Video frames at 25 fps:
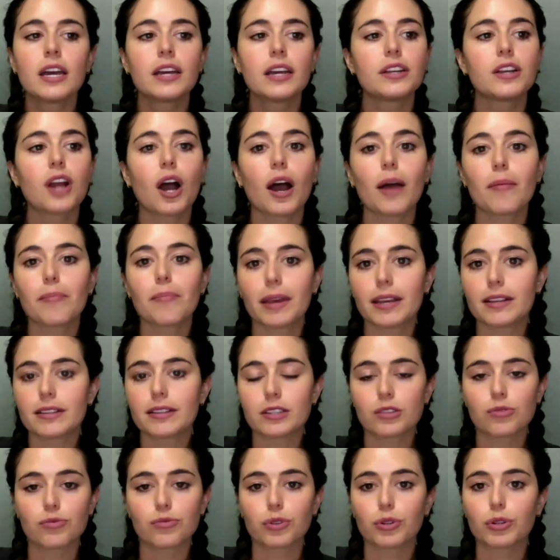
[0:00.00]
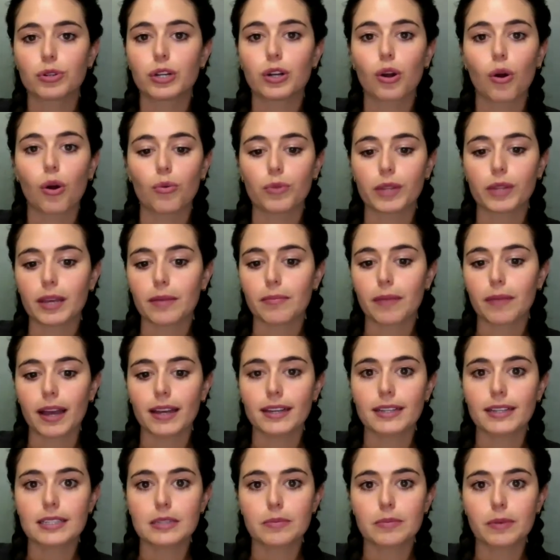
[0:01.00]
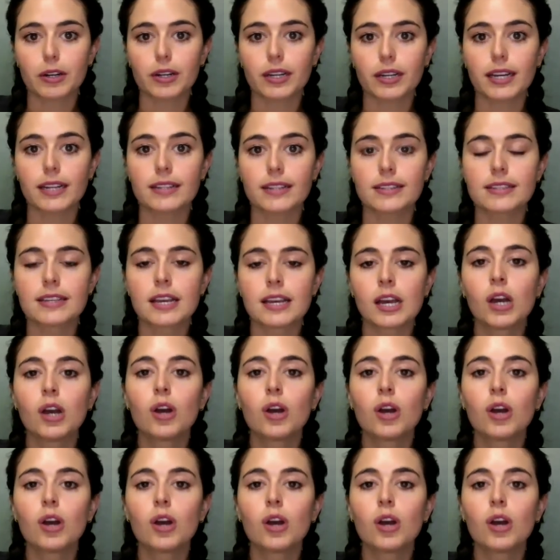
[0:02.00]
not based and rooted only in my experience.